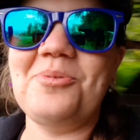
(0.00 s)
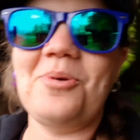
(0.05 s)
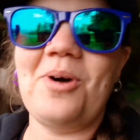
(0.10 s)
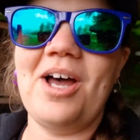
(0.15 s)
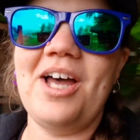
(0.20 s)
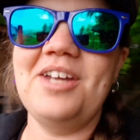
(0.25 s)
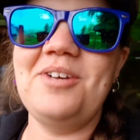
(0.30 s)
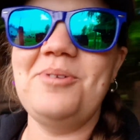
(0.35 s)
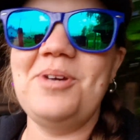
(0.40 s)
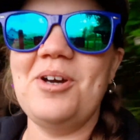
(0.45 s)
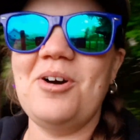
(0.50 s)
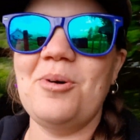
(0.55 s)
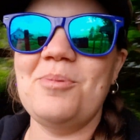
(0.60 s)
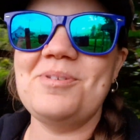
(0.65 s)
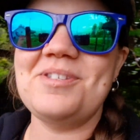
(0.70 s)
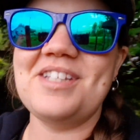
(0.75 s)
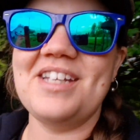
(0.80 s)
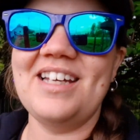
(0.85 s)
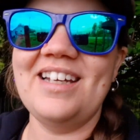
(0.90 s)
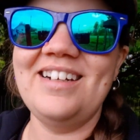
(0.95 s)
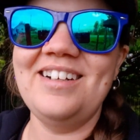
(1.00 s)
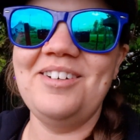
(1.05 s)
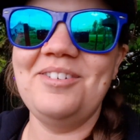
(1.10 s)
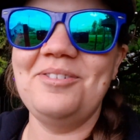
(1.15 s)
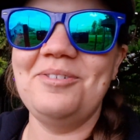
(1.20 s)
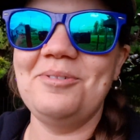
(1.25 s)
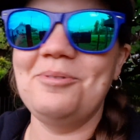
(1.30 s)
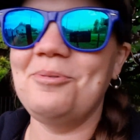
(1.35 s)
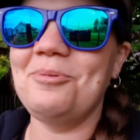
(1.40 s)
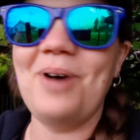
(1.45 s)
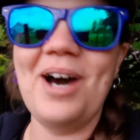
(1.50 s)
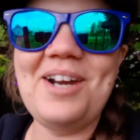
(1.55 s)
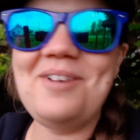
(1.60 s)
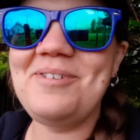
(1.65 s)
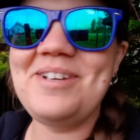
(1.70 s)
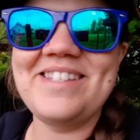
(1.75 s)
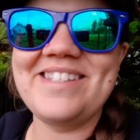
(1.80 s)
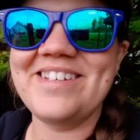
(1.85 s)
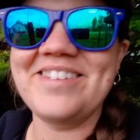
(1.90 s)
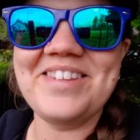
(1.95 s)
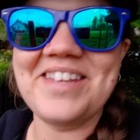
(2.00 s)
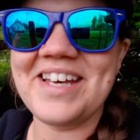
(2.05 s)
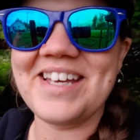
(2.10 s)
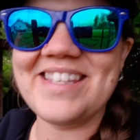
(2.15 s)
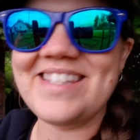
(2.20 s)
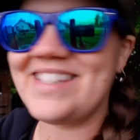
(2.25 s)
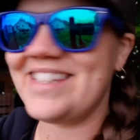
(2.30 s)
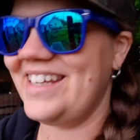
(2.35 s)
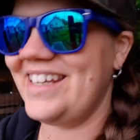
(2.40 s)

Why do we homestead? Why do we do this?